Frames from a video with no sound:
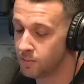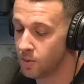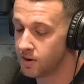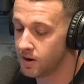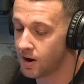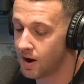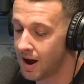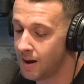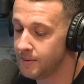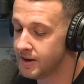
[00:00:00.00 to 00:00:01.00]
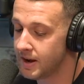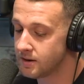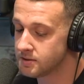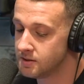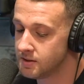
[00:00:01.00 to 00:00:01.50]
point, how many
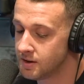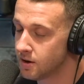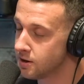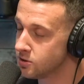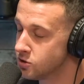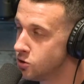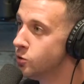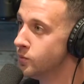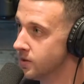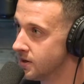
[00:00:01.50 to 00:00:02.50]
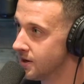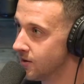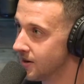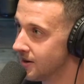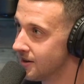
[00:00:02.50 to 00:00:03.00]
cows do you think are consumed
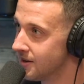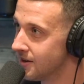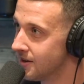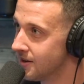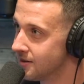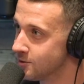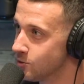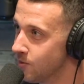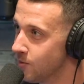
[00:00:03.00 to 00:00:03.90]
during the Super